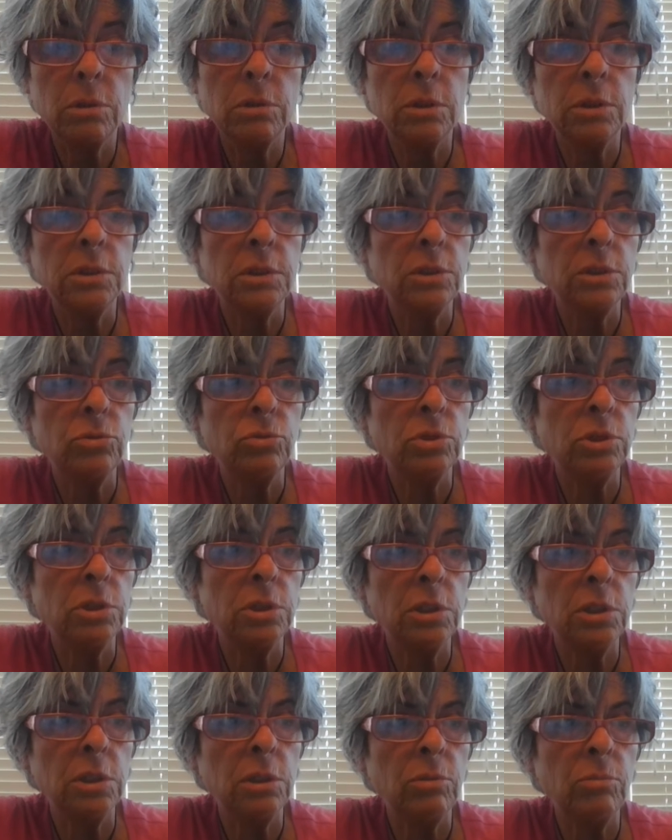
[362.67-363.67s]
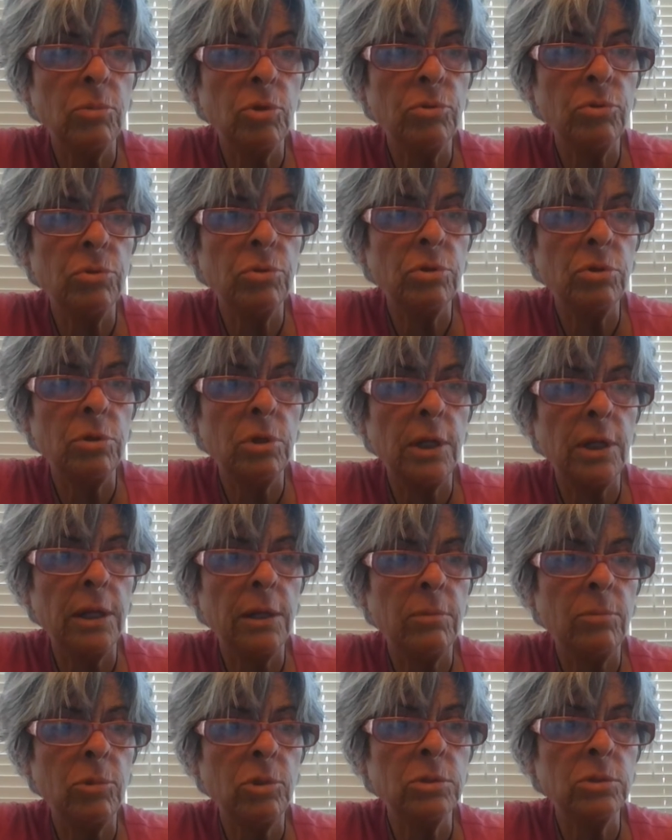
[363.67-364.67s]
So it's interesting. They're both herd
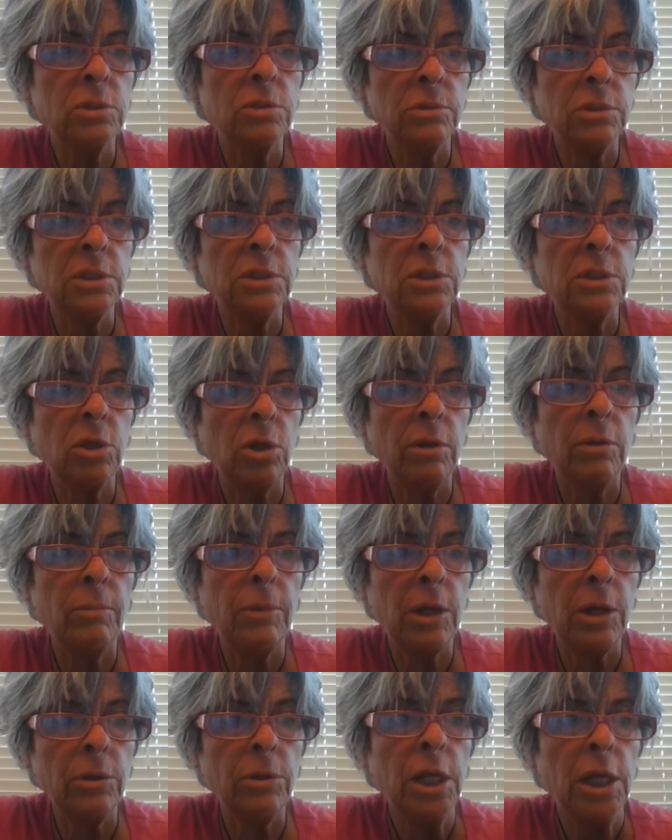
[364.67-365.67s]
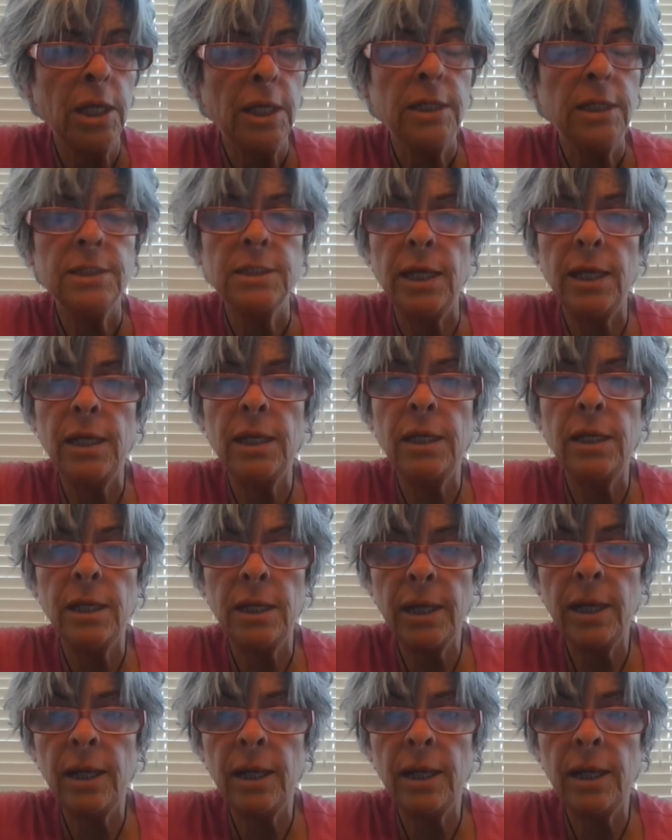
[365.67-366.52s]
animals. So he's talking about taking